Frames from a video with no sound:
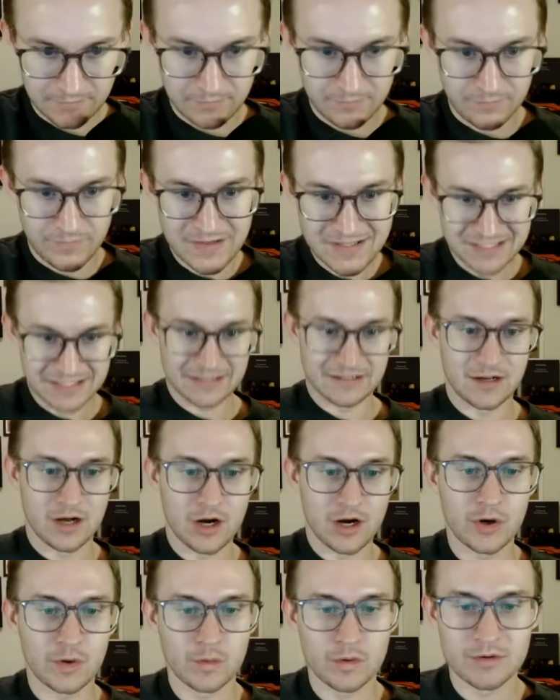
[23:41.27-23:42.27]
Visit
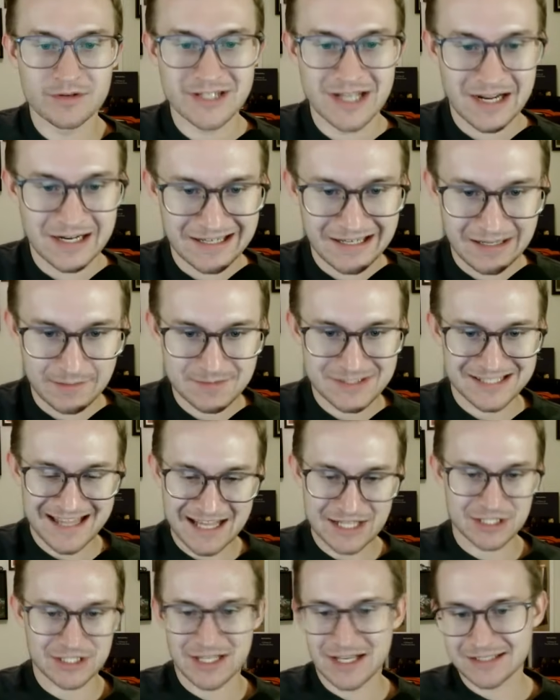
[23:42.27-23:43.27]

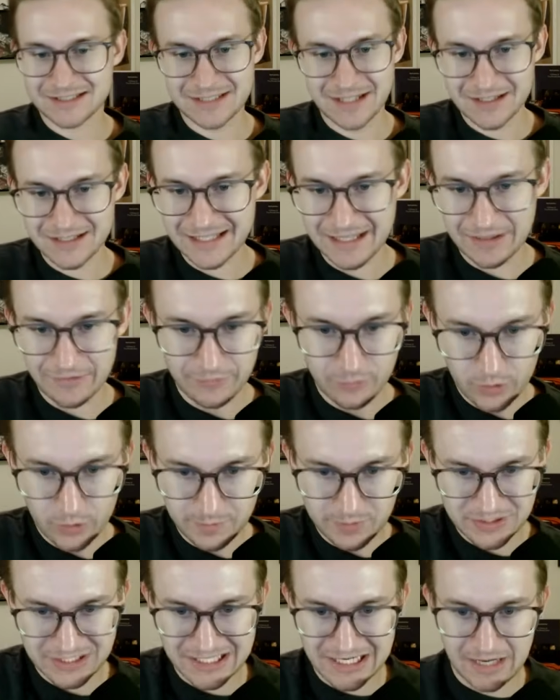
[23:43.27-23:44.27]
hungryroot.com/lockedon to get
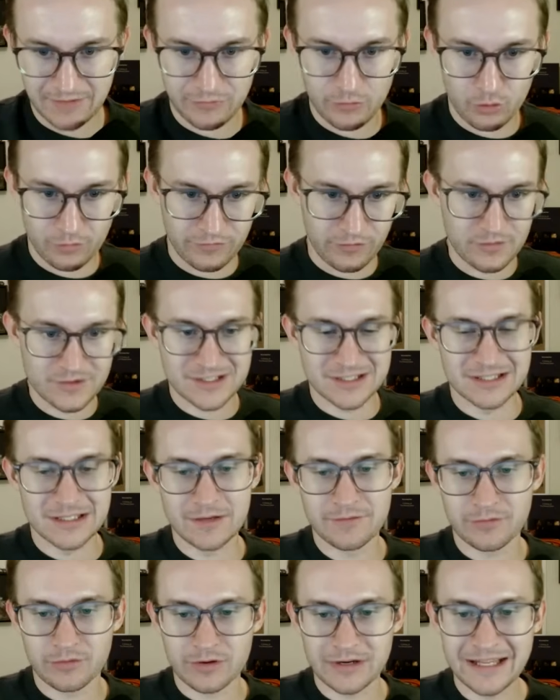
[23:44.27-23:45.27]
40% off your first
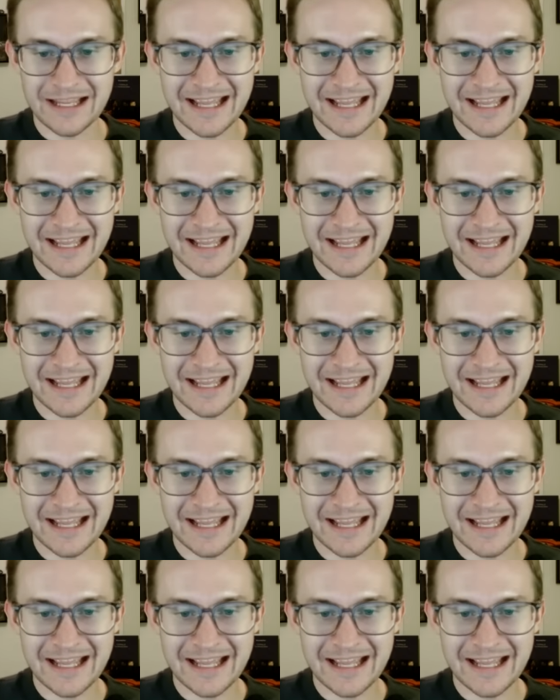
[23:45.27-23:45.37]
delivery